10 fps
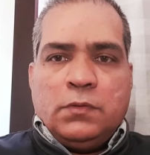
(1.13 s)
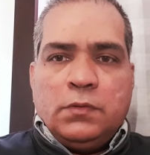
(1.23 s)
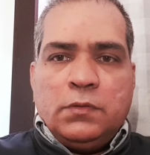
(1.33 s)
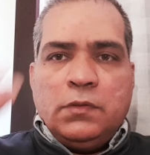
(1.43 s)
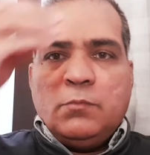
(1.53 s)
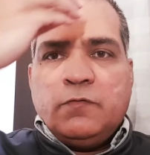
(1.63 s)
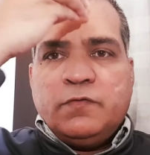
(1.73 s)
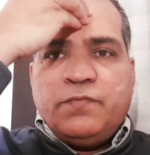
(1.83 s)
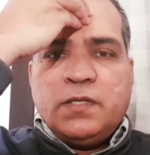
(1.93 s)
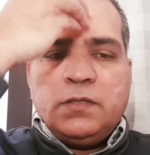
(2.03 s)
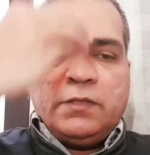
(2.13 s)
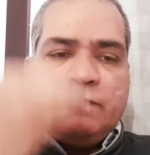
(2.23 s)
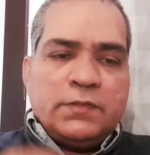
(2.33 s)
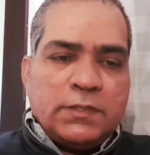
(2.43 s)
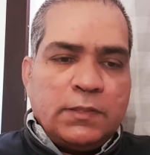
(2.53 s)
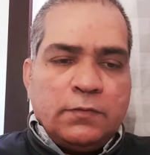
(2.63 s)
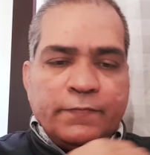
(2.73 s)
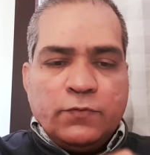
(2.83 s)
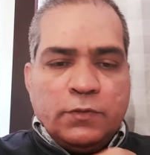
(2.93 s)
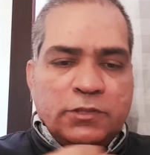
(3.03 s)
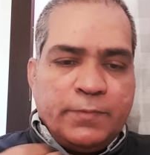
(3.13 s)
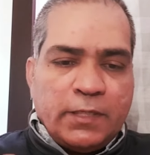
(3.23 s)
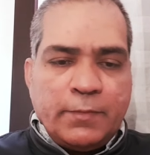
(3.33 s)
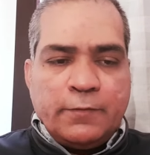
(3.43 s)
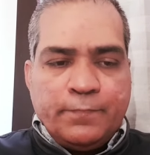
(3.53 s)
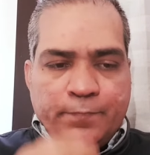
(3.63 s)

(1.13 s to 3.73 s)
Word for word: In the name of the Father, and of the Son, and of the Holy Spirit. Amen.